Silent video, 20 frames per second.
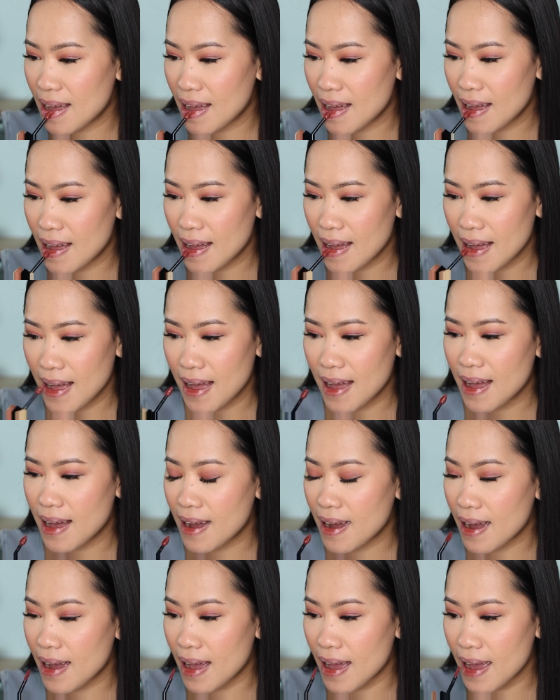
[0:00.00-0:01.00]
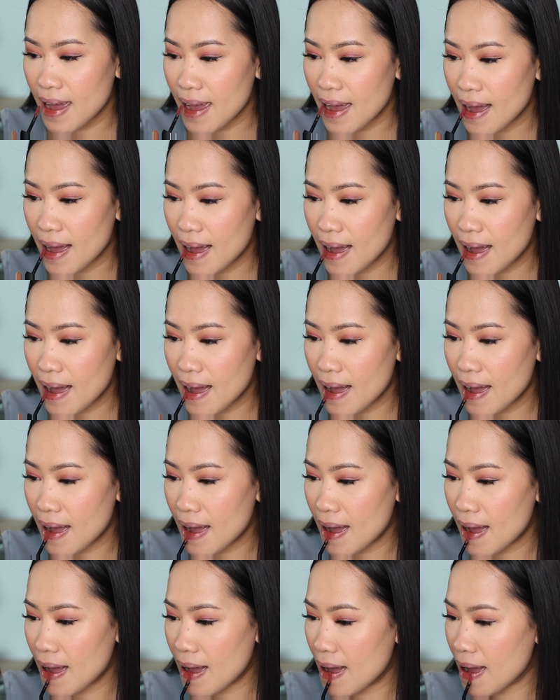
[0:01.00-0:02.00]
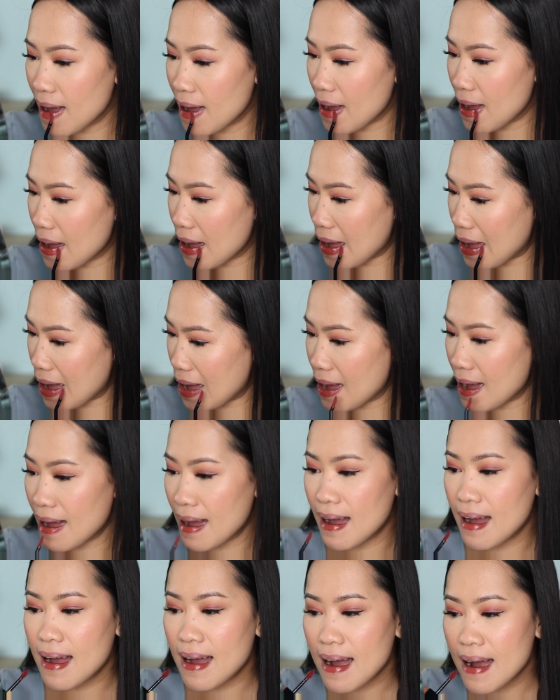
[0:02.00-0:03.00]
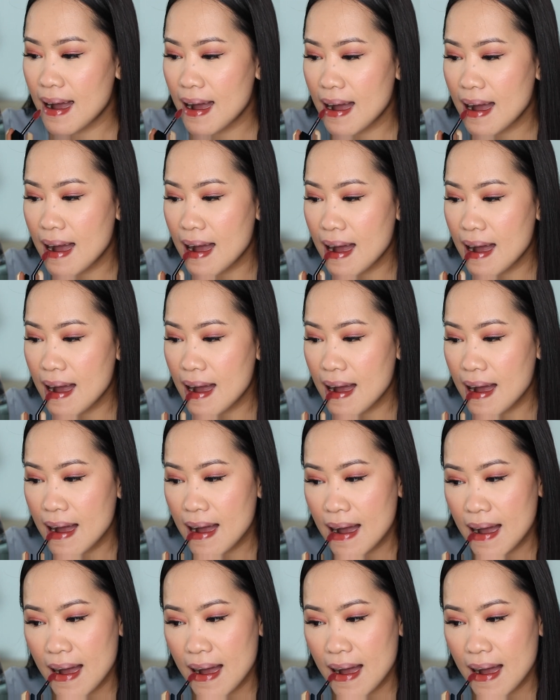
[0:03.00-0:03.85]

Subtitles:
(silence)